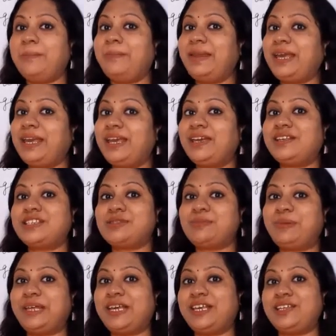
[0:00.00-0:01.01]

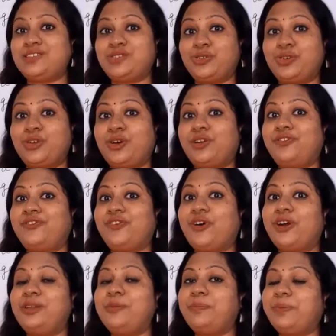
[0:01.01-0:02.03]
Please, please do not
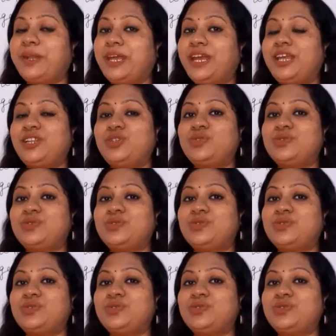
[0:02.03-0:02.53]
fall prey